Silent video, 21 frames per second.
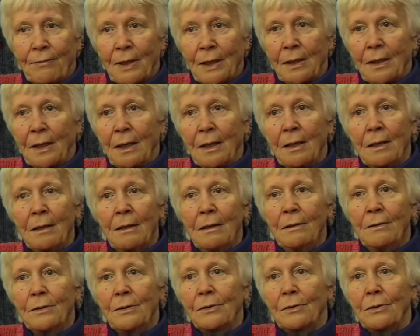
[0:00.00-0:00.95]
were
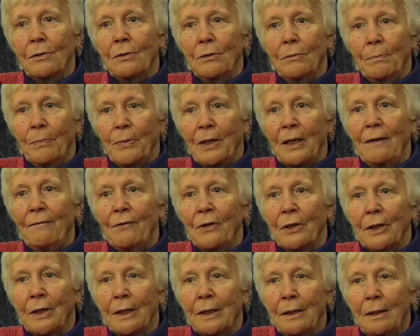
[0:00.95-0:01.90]
then so
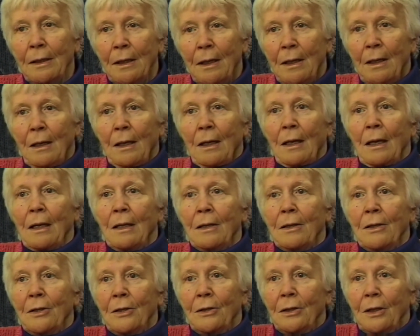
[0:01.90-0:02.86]
prevalent,
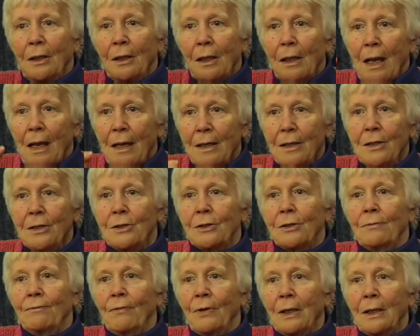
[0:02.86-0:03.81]
and the
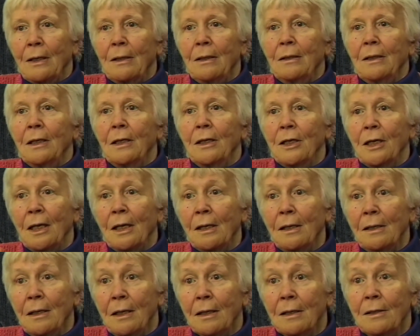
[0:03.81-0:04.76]
lice were the
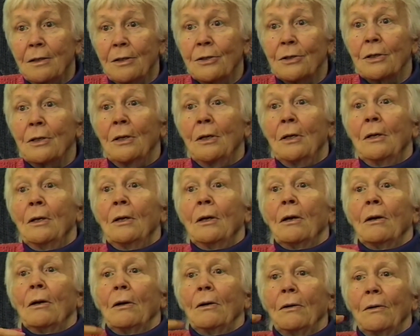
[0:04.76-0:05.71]
carriers
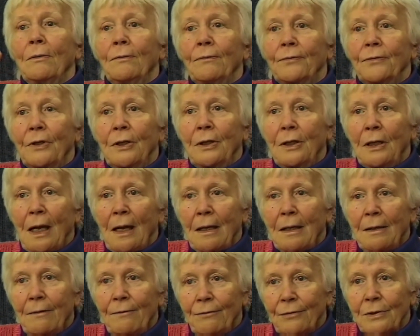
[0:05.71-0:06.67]
of the
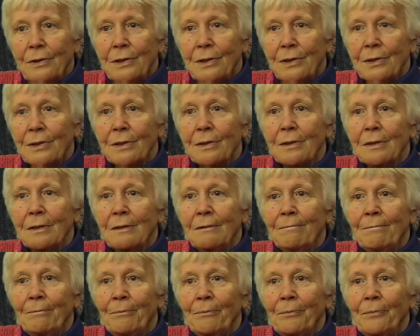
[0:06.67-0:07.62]
typhus.
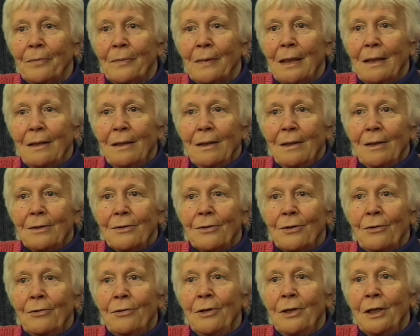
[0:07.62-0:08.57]

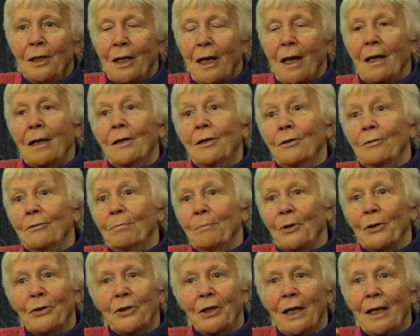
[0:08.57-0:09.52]
So he tried to
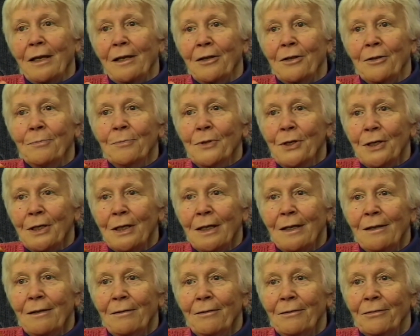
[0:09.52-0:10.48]
protect
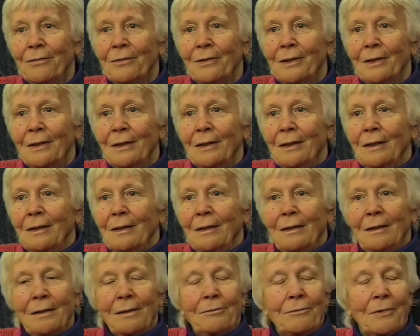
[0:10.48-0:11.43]
himself.
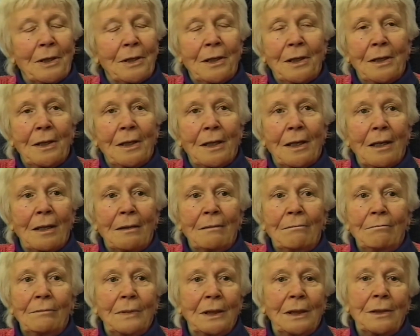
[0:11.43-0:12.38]
And when he
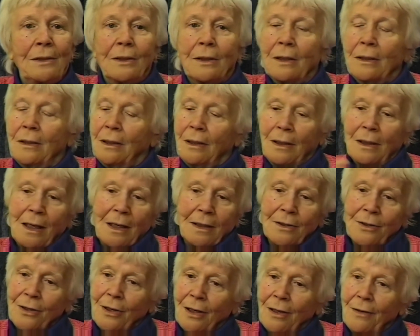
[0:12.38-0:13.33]
came, he said he
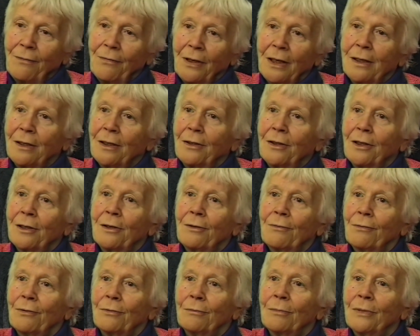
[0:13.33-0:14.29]
doesn't have anything
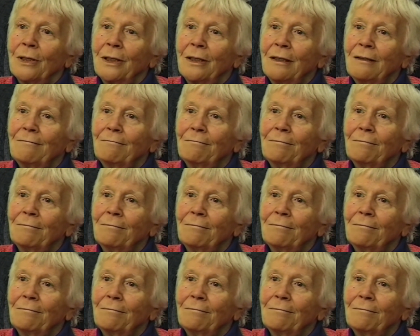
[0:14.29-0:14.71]
for me.